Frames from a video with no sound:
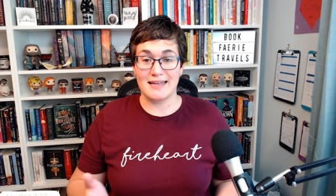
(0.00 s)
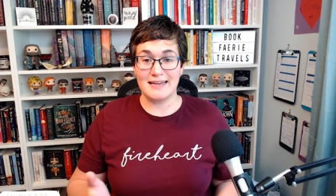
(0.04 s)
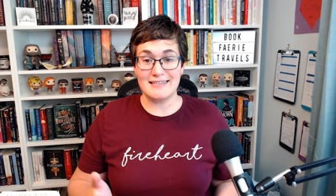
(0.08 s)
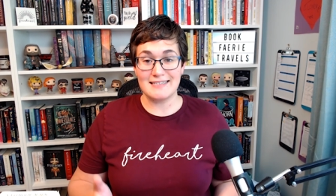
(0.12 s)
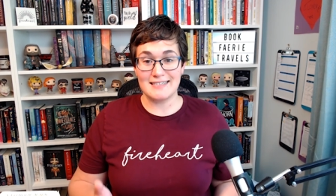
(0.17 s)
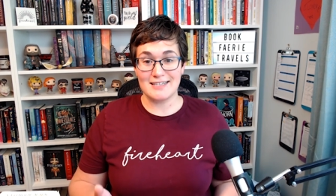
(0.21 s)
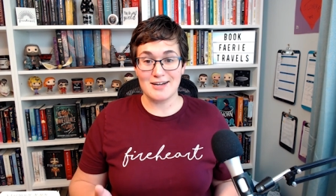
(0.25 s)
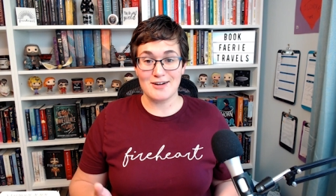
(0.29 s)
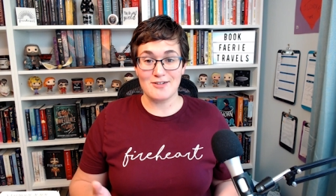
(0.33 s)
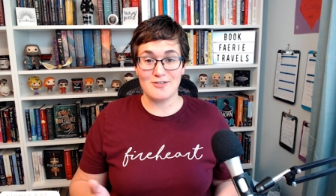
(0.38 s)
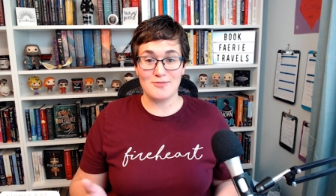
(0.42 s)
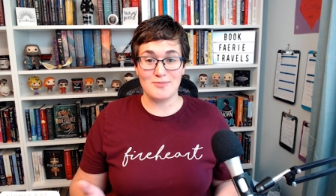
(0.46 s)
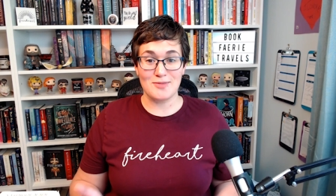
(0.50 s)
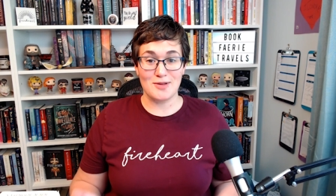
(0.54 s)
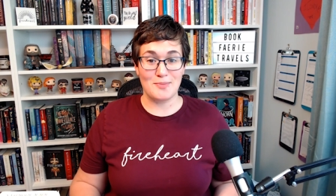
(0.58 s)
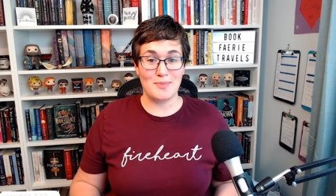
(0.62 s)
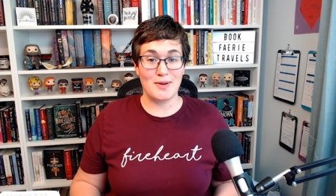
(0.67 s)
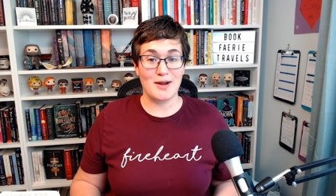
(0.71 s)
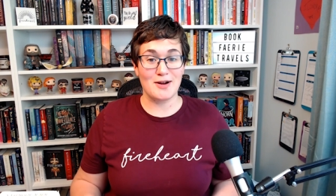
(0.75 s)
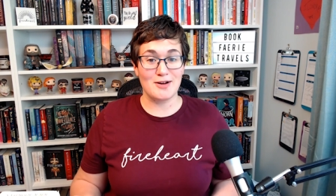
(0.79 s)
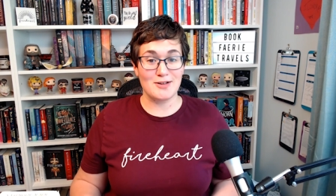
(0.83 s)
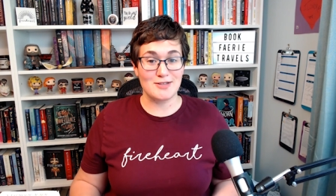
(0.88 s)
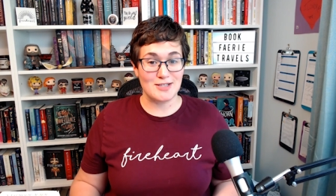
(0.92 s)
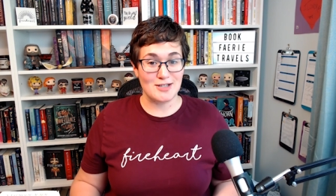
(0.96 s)
getting to hear from their
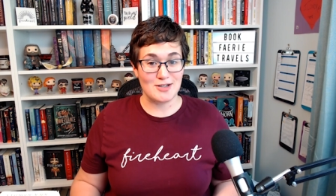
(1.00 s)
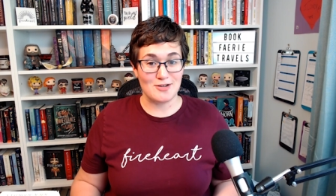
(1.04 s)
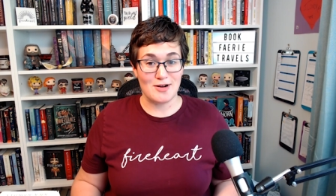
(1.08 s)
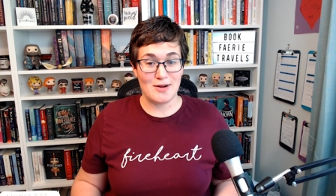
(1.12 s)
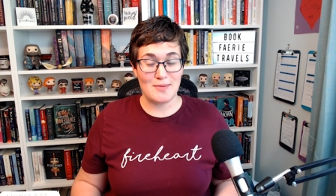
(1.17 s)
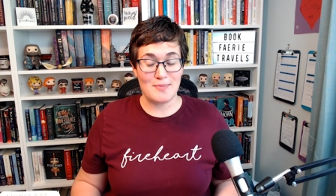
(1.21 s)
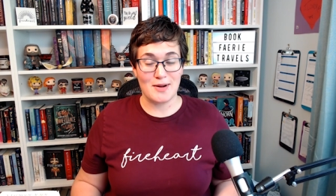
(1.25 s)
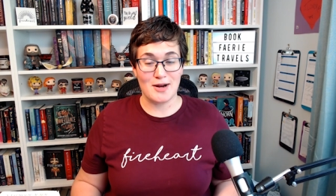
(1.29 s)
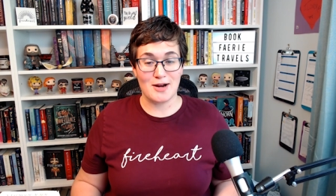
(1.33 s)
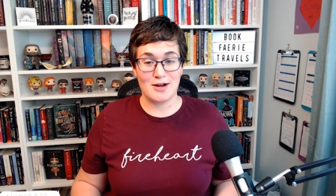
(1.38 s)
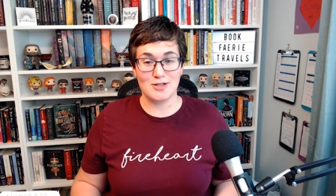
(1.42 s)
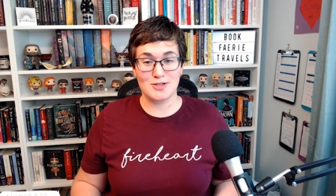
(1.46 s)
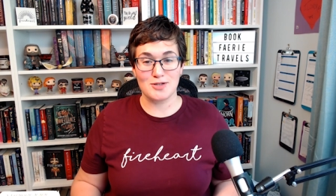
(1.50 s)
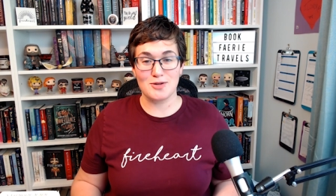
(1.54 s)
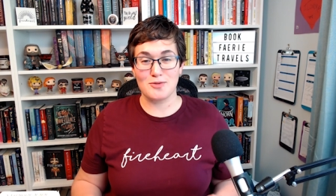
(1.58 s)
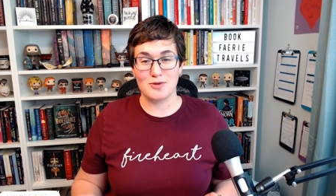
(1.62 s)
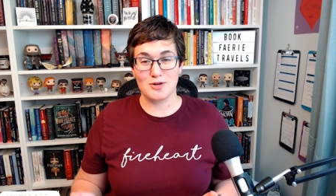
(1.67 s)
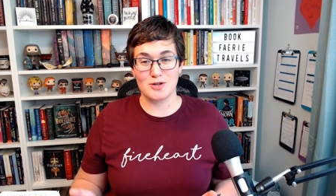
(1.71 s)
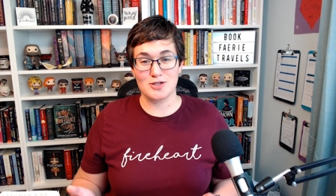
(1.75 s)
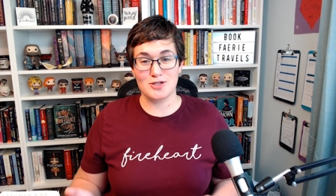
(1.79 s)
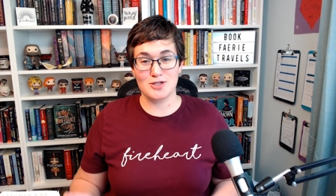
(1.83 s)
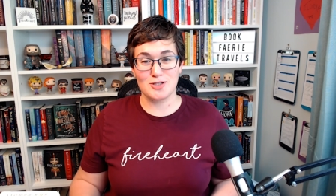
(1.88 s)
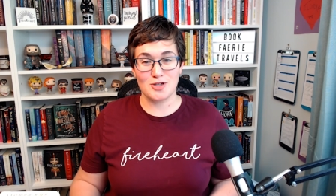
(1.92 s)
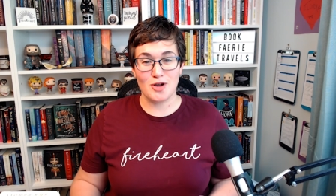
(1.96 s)
parents and grandparents who
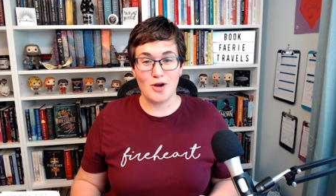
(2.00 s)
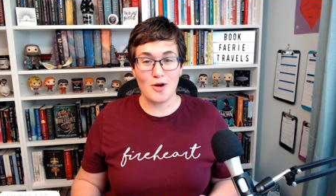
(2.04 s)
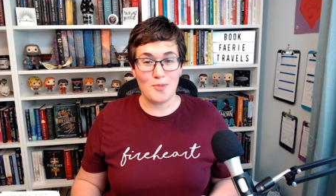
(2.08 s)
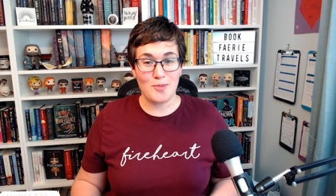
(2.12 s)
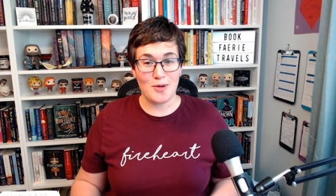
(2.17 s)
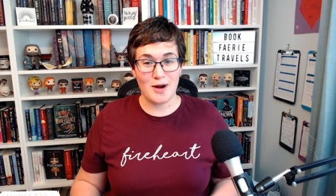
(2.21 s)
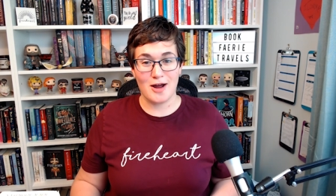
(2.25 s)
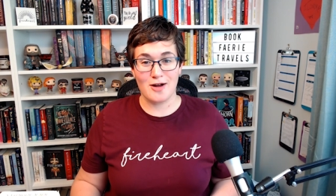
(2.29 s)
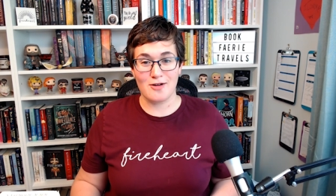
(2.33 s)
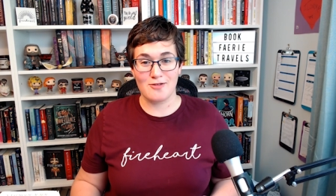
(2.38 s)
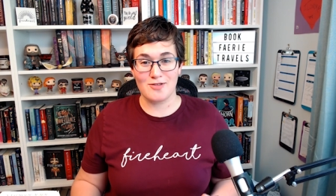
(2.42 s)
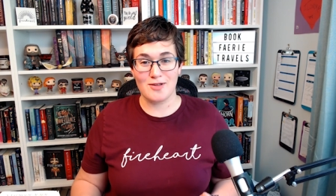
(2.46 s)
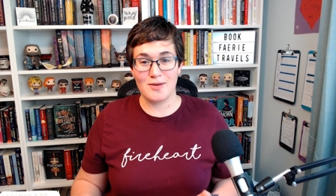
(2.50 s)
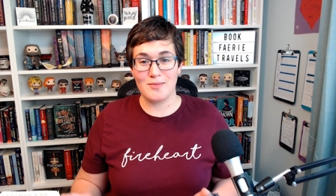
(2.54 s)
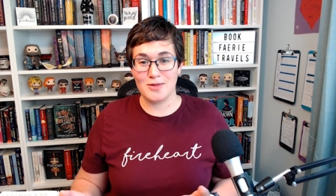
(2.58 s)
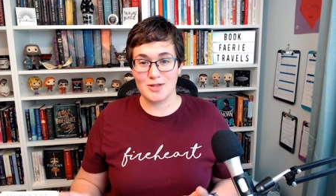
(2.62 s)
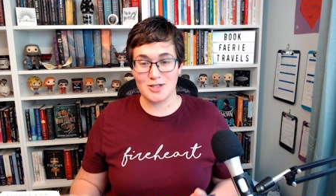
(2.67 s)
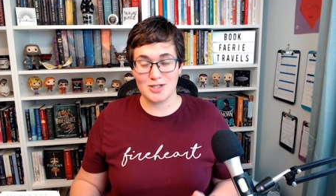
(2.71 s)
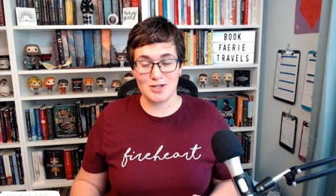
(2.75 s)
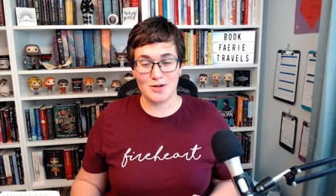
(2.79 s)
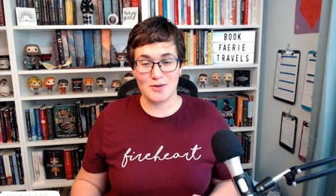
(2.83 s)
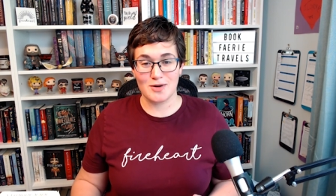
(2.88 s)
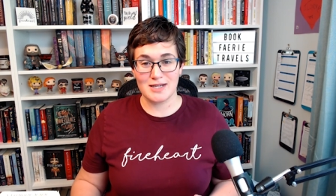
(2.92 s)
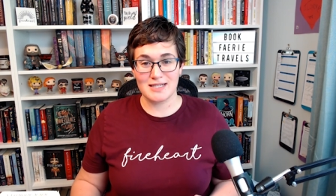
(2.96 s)
were so proud of them
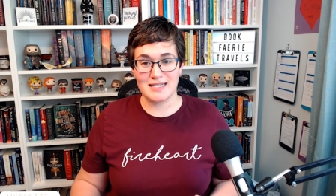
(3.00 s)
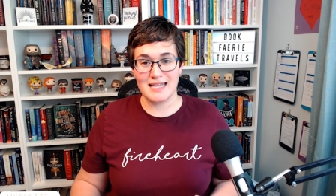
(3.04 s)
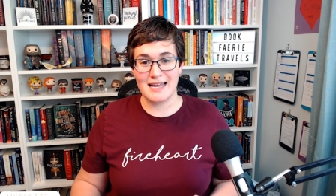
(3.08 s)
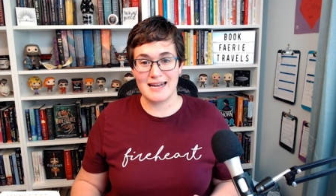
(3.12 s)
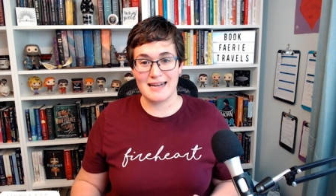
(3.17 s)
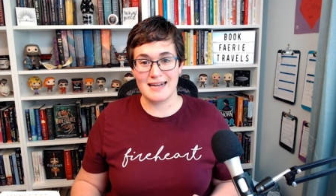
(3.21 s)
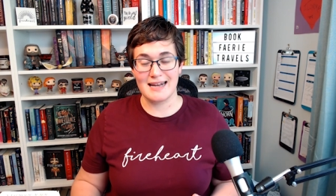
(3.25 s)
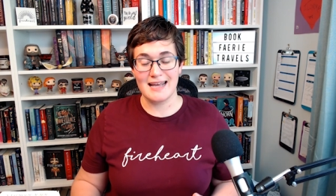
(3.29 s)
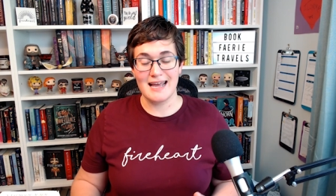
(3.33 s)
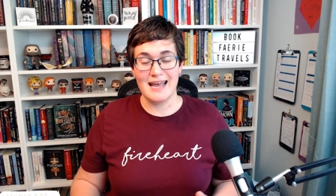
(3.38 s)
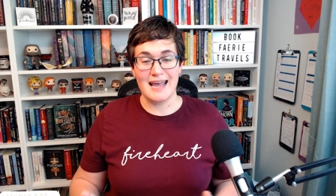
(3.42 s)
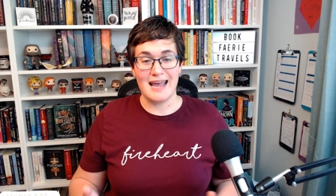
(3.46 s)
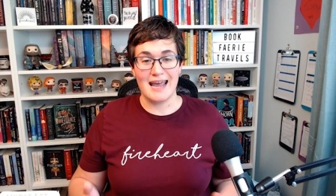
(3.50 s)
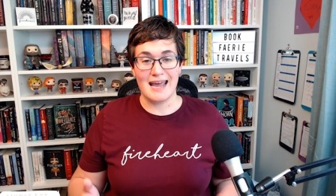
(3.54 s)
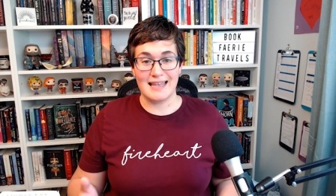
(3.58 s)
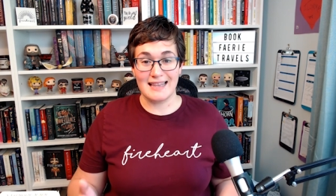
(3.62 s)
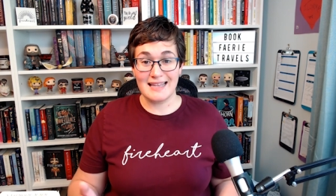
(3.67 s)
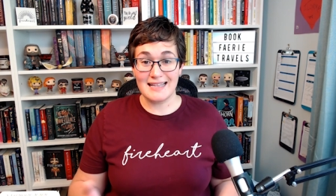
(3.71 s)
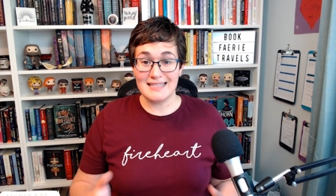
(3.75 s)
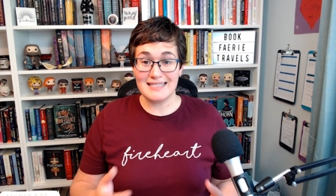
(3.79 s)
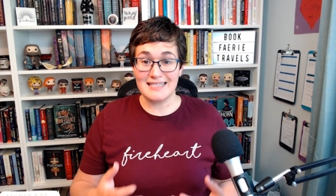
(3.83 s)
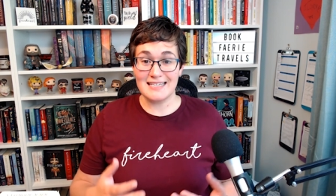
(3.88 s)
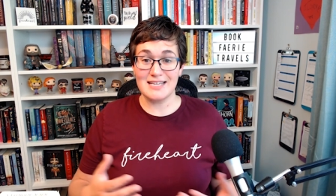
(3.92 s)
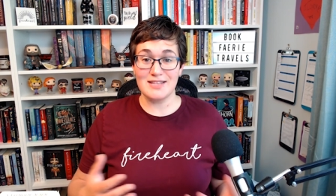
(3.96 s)
and so excited, and
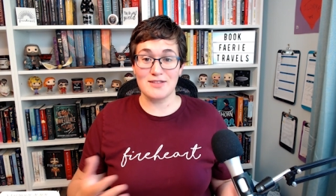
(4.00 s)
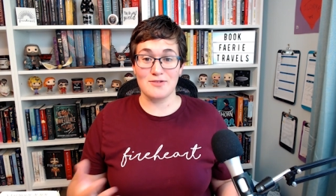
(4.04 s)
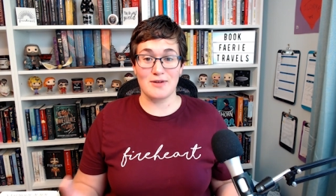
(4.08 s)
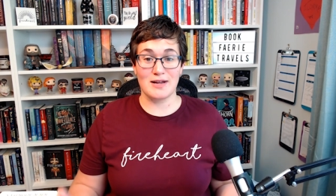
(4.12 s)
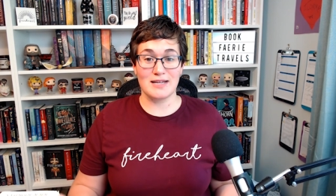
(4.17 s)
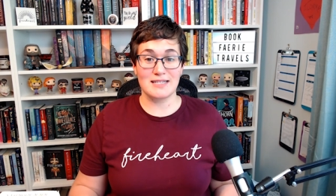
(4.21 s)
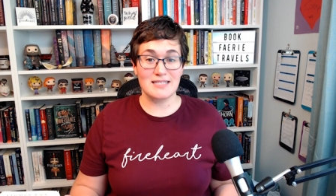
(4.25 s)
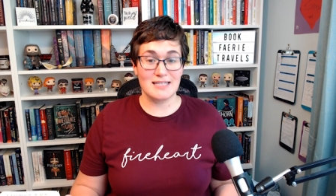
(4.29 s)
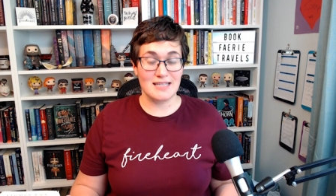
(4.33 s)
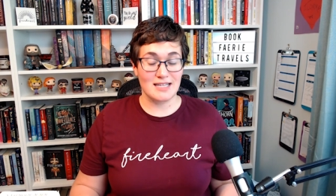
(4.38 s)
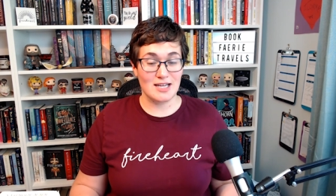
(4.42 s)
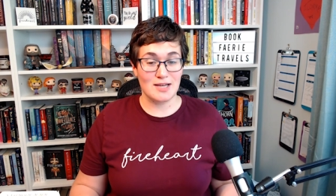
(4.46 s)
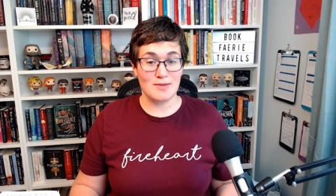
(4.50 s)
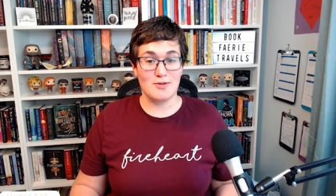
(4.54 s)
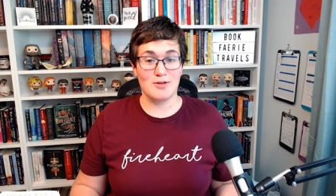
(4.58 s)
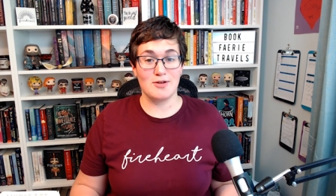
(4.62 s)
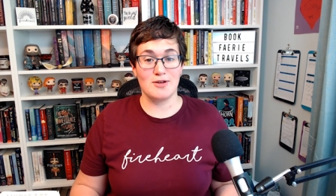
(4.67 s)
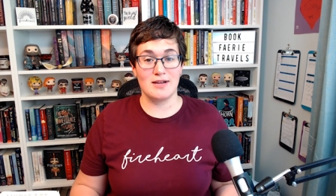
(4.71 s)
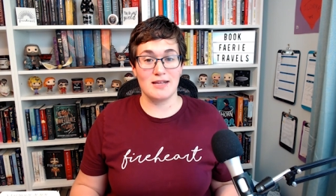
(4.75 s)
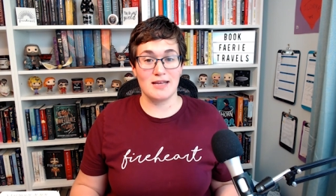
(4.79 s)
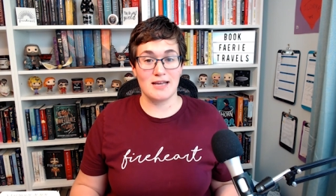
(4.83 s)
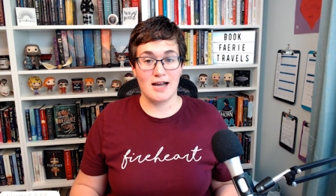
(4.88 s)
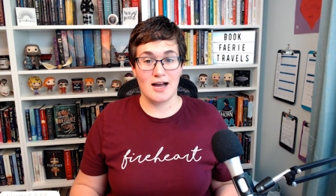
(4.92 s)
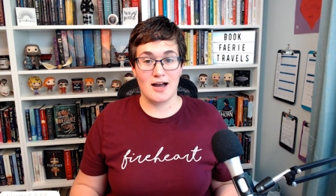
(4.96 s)
then seeing the rest of the
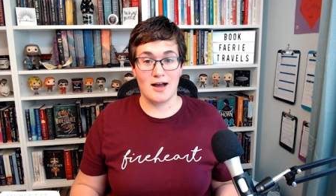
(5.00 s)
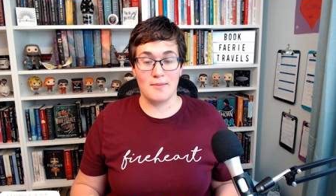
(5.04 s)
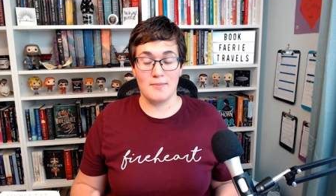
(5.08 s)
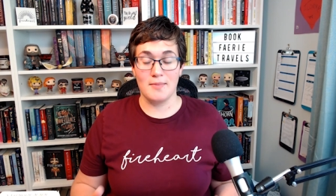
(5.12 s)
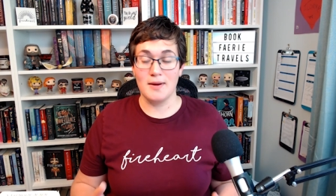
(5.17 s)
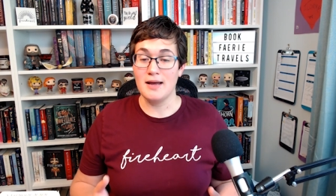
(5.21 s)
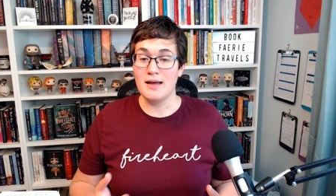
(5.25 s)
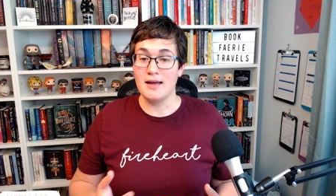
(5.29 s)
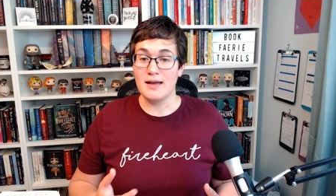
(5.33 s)
community come.